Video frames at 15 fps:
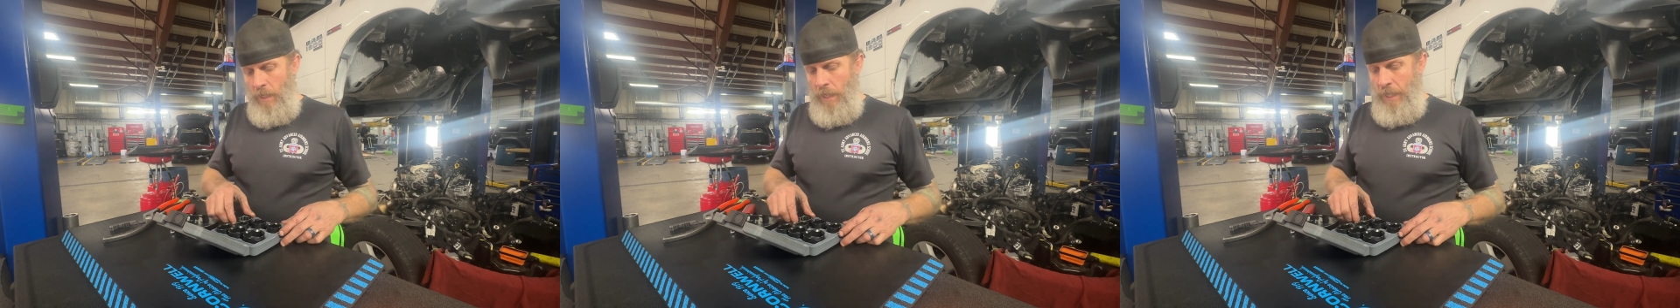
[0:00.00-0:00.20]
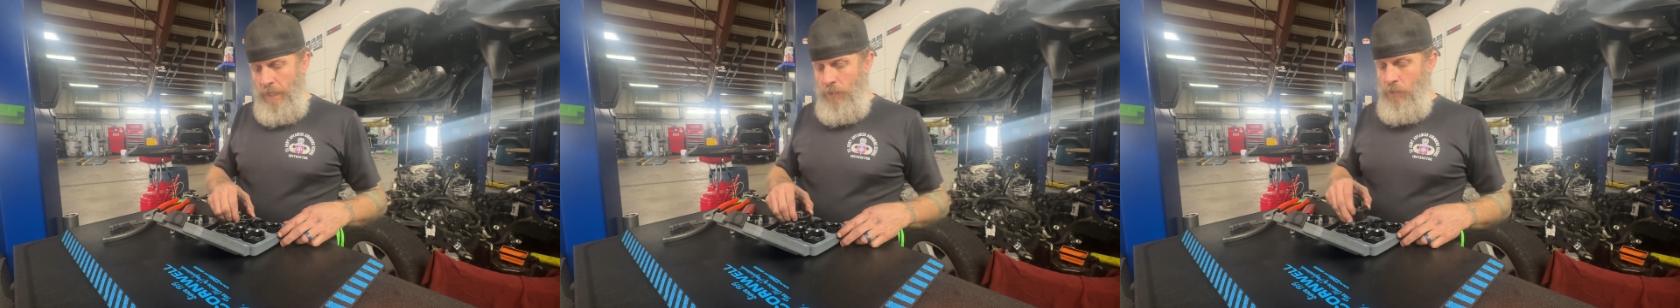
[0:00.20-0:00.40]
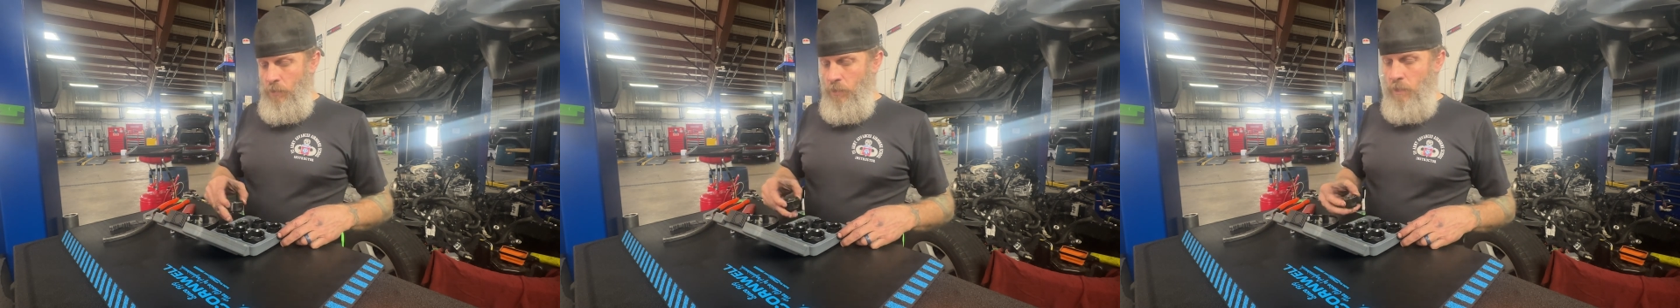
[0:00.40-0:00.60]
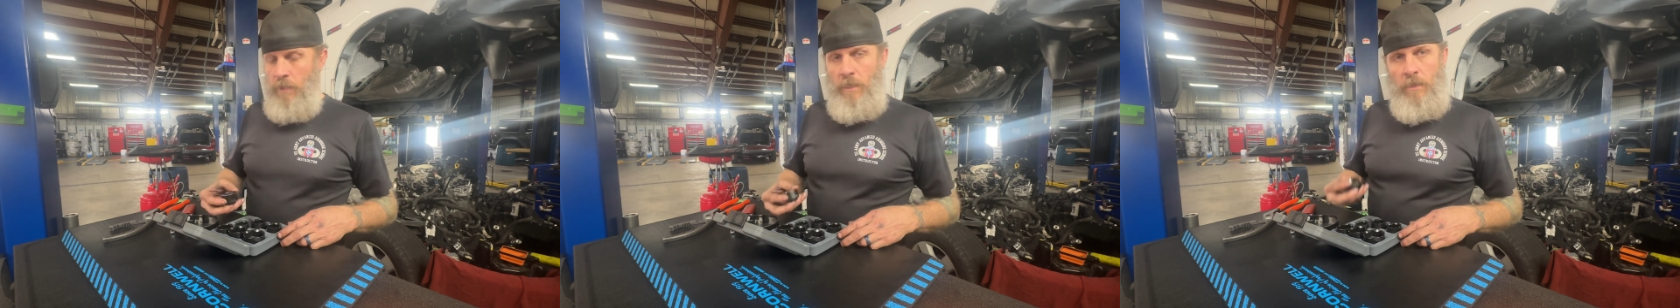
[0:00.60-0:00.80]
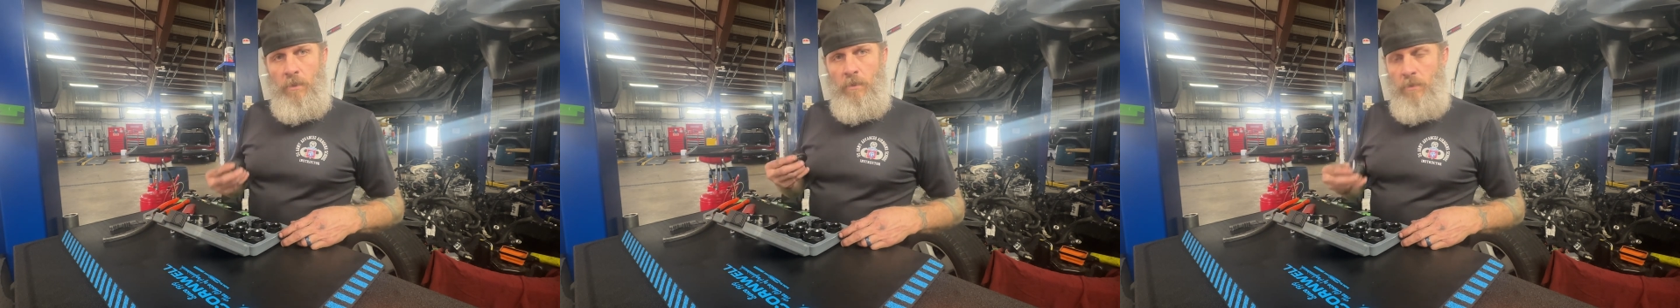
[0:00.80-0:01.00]
I usually
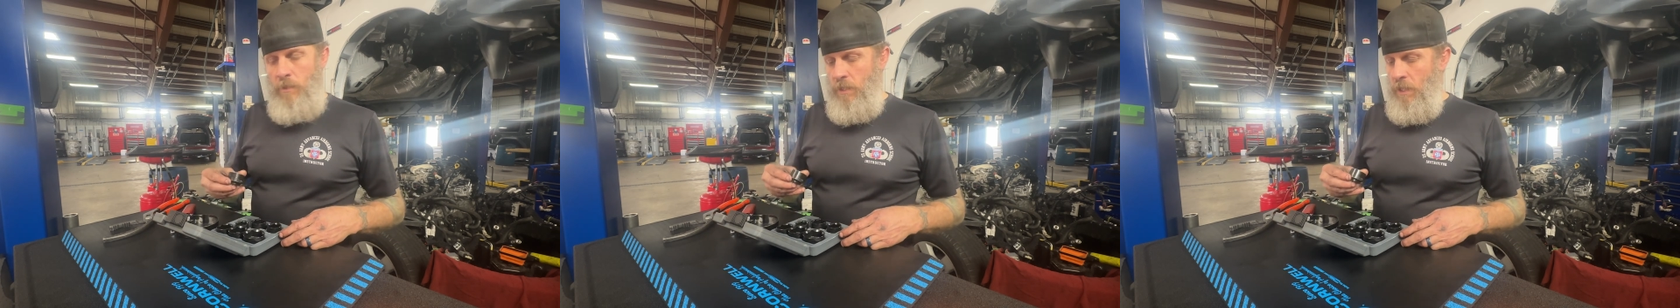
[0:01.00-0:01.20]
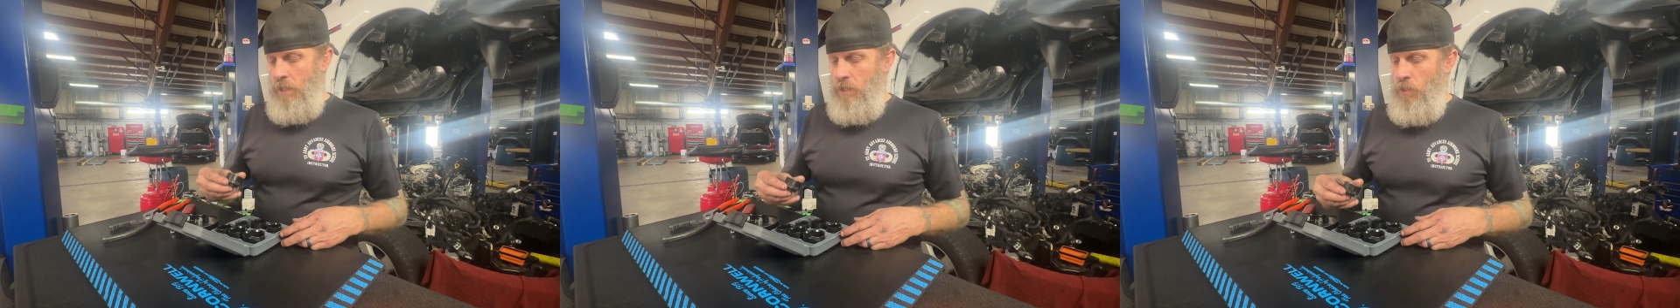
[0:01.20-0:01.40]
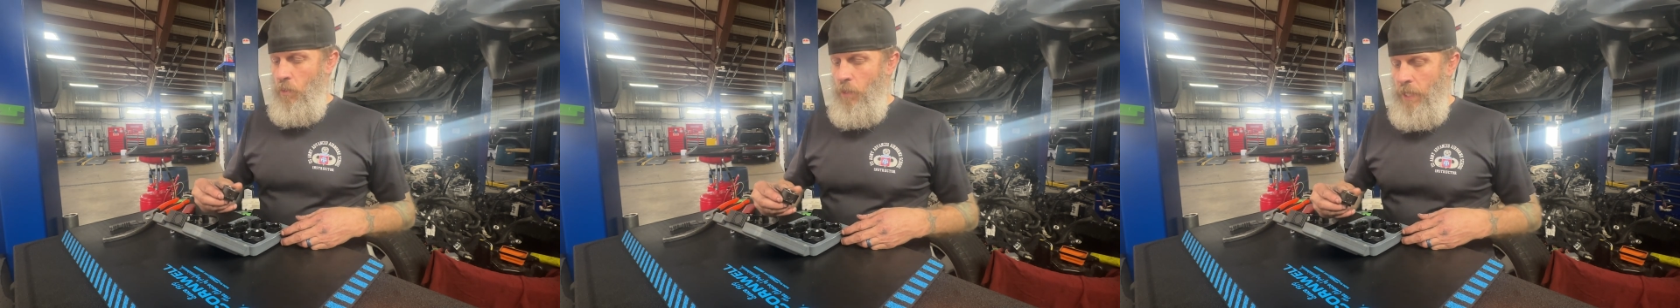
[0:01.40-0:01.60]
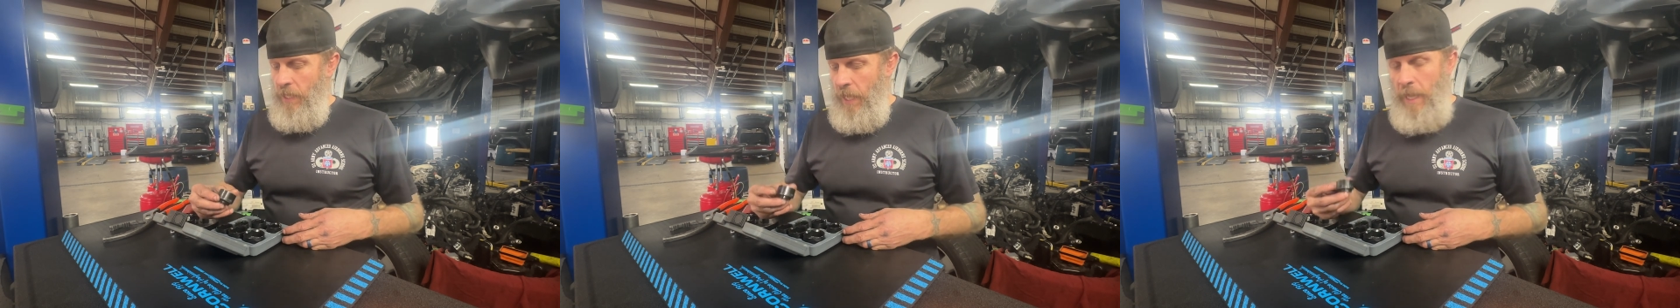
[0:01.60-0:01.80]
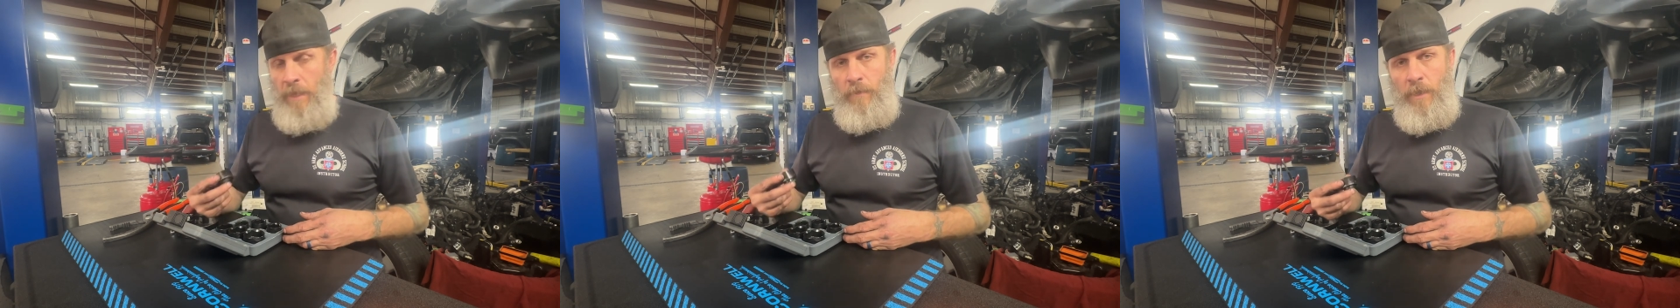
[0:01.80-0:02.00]
use the
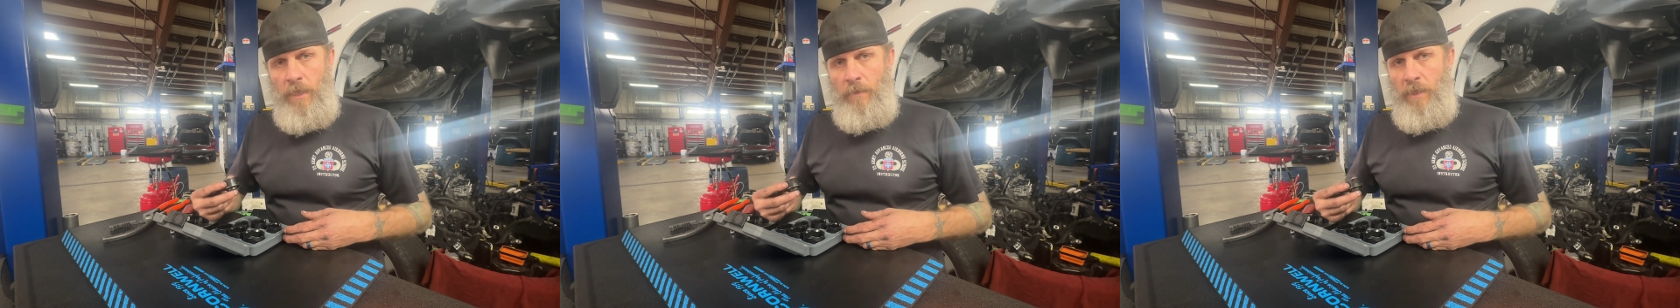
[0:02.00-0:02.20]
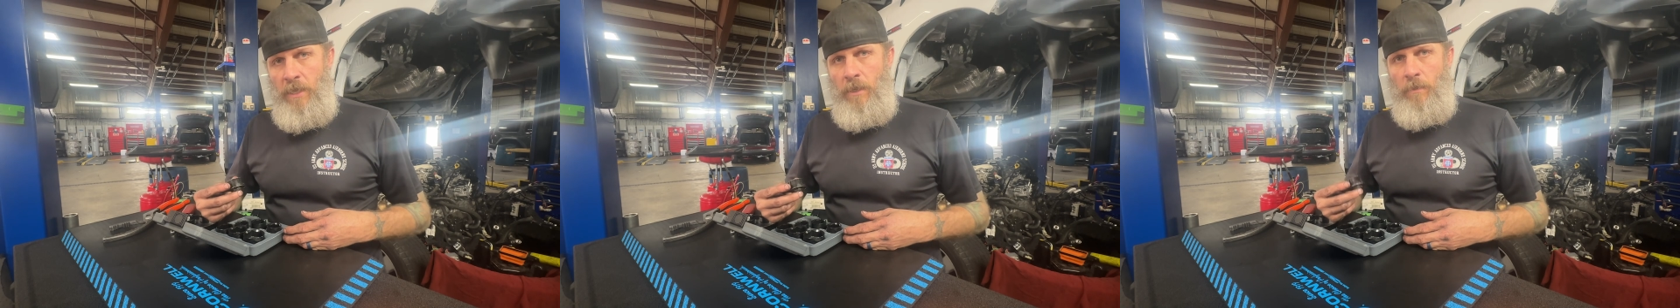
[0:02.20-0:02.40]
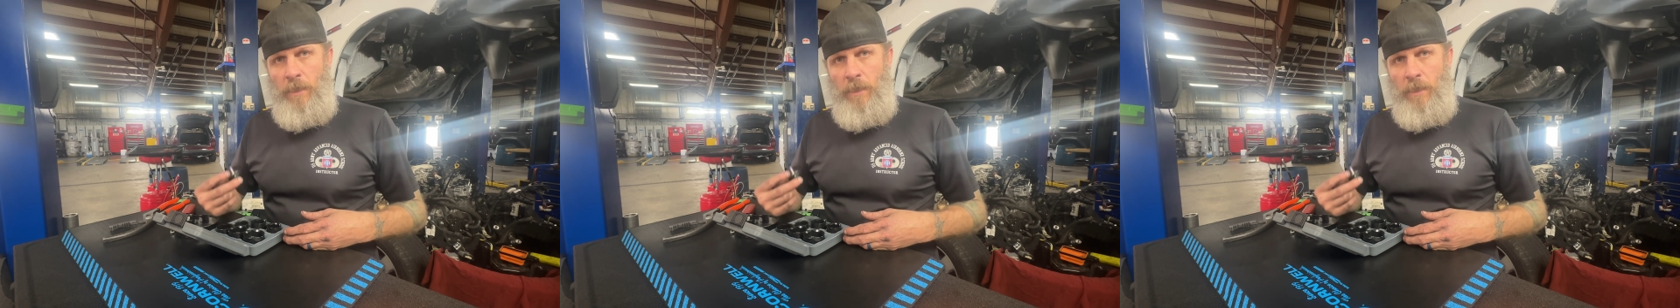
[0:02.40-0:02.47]
28mm